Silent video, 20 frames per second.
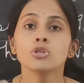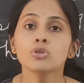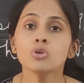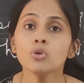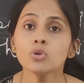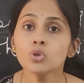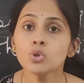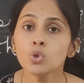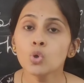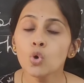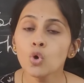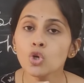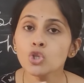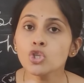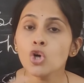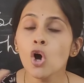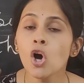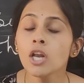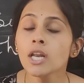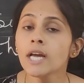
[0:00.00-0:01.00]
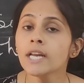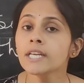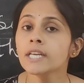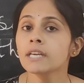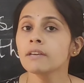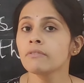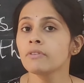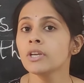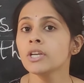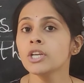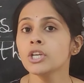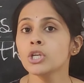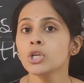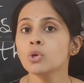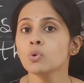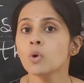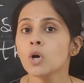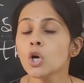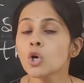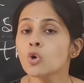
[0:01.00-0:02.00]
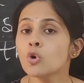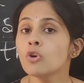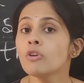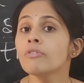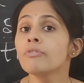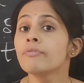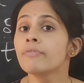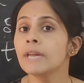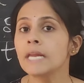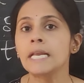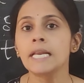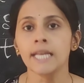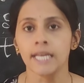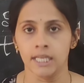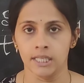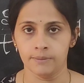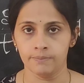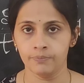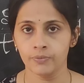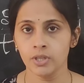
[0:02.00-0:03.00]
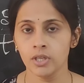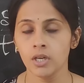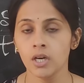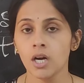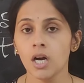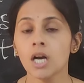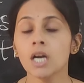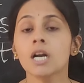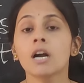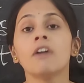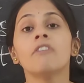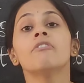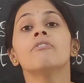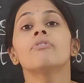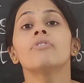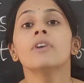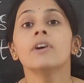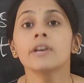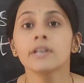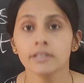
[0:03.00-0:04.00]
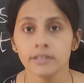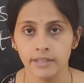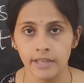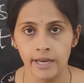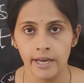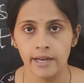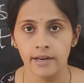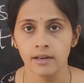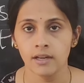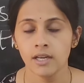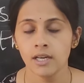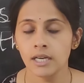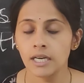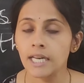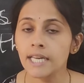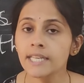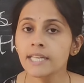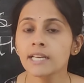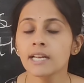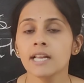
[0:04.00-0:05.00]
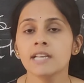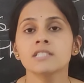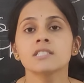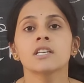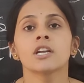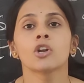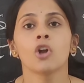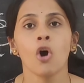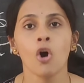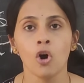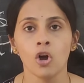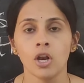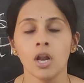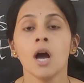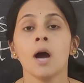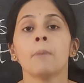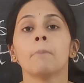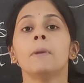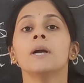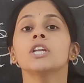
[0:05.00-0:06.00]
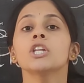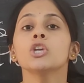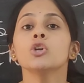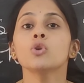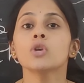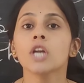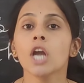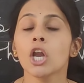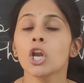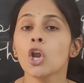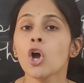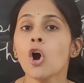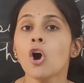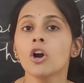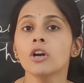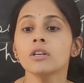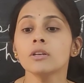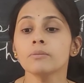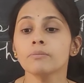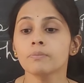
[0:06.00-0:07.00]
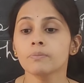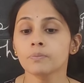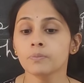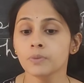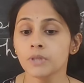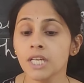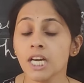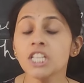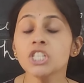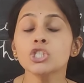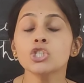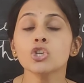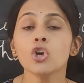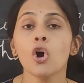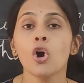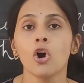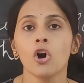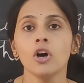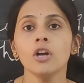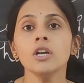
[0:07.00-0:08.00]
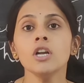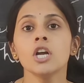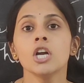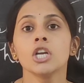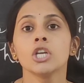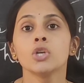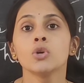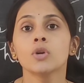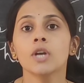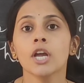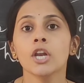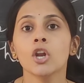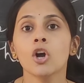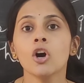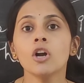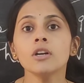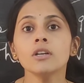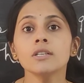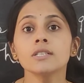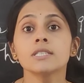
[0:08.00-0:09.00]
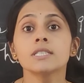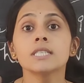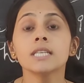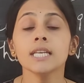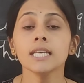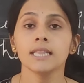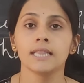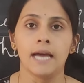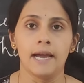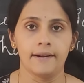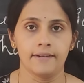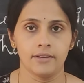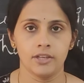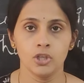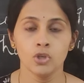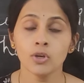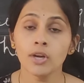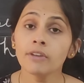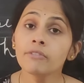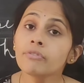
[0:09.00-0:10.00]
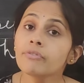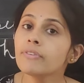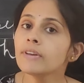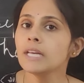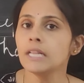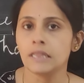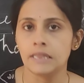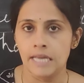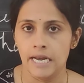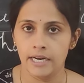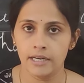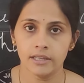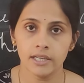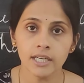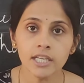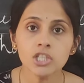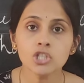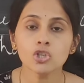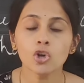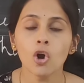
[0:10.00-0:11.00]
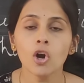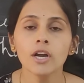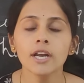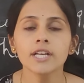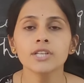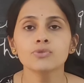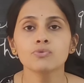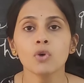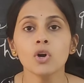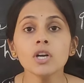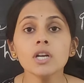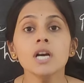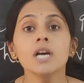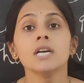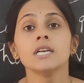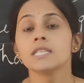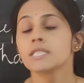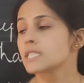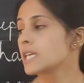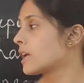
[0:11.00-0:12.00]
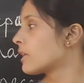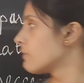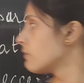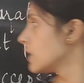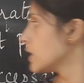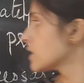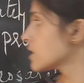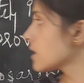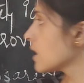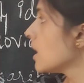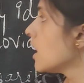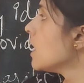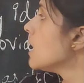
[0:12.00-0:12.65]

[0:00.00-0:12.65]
So those all are giving you a good feeling, a comfort there, cleanliness and all. But you cannot touch or you cannot see that. You can feel that. That is called as what? Service.